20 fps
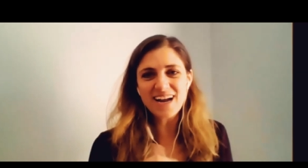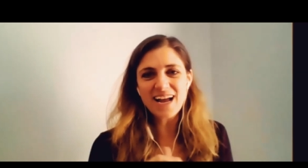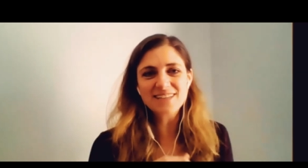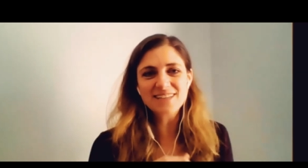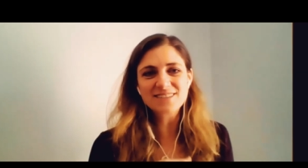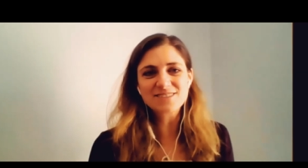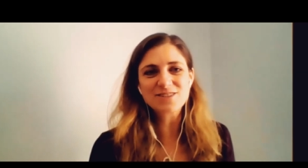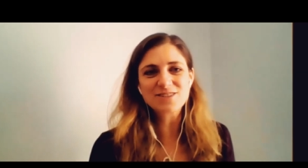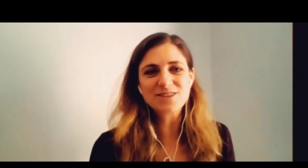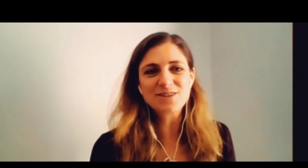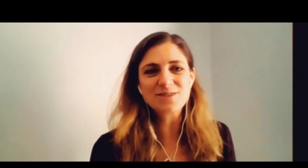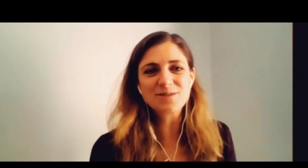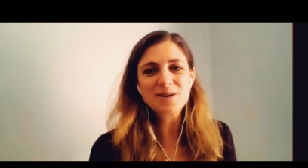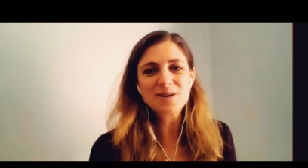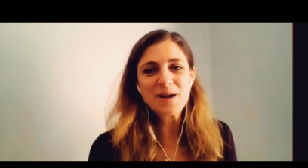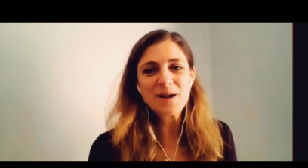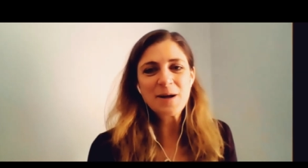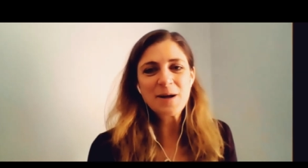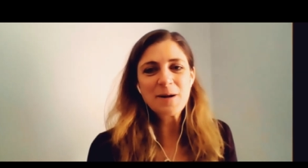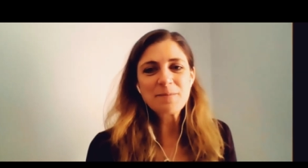And so
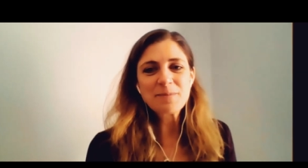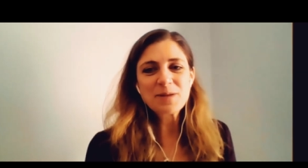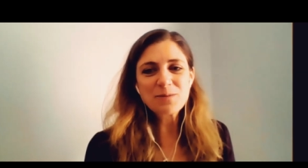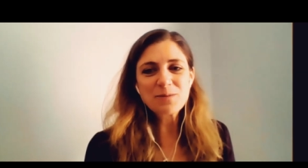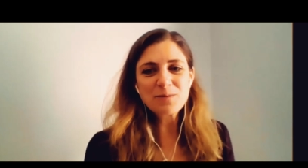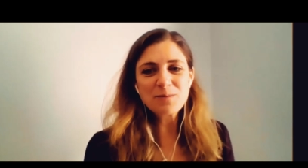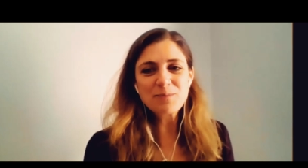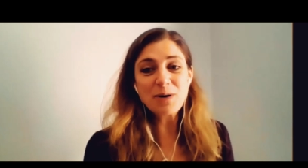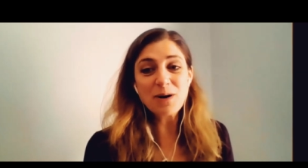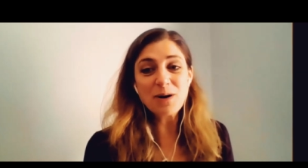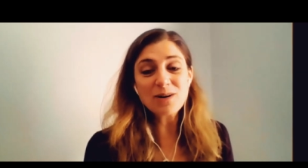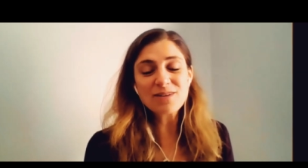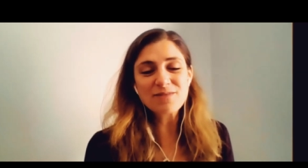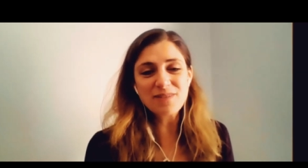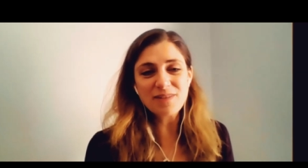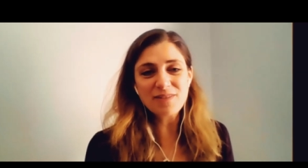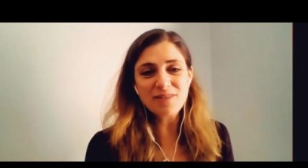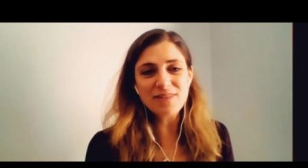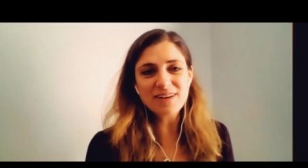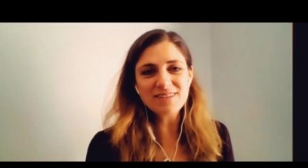part of
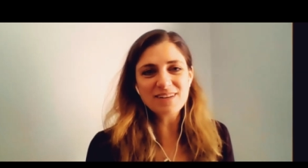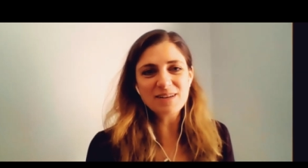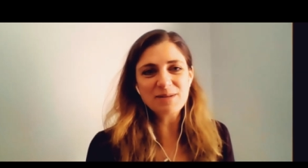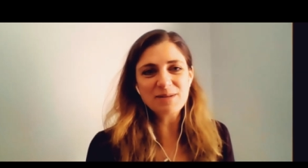the theory